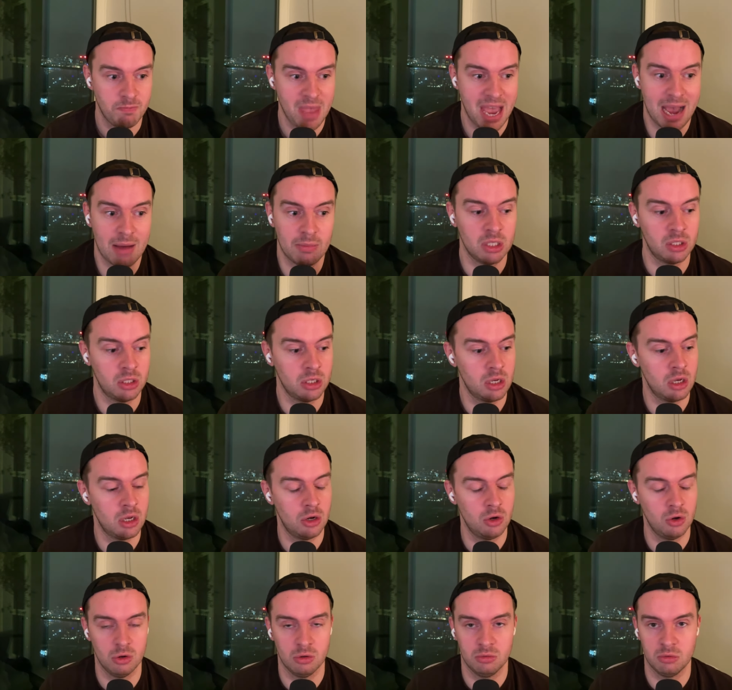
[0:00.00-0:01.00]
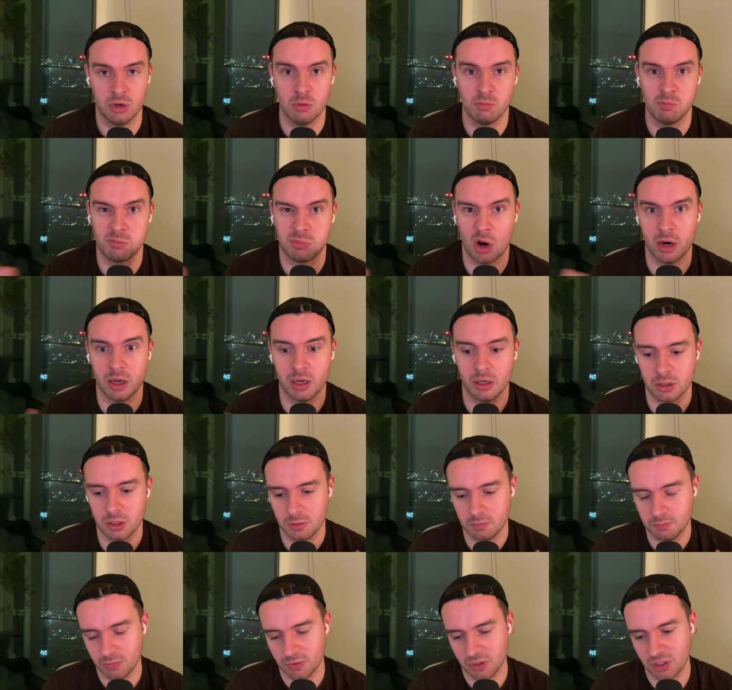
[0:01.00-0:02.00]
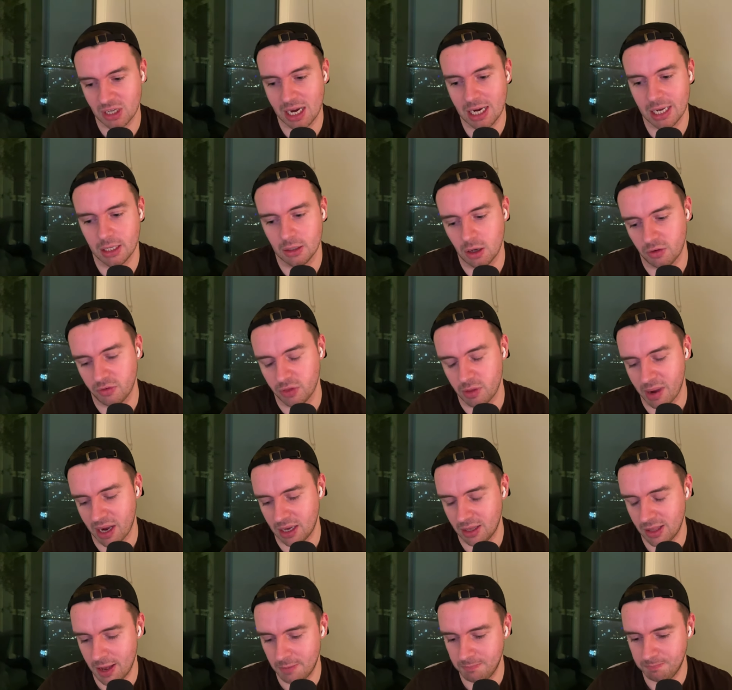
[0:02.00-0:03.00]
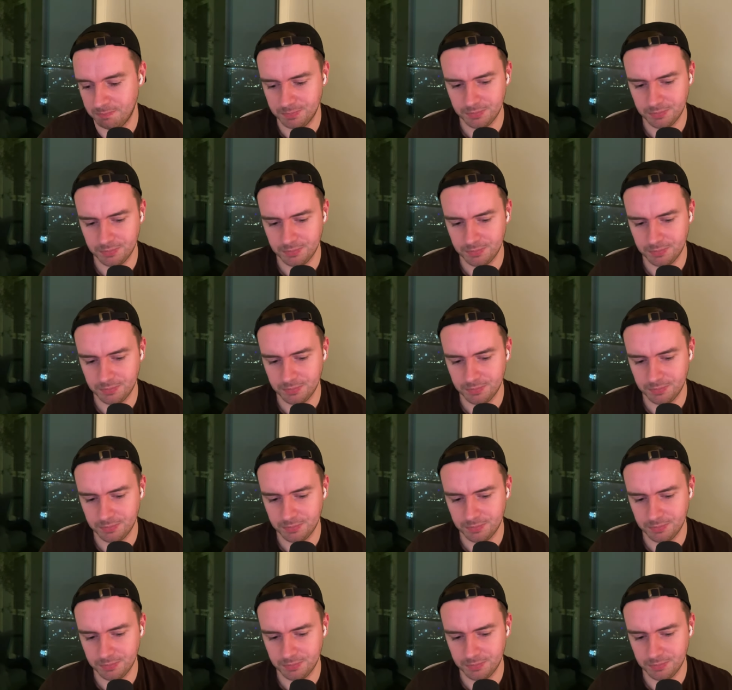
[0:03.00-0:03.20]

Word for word: Amazon or, or products selling off the back of that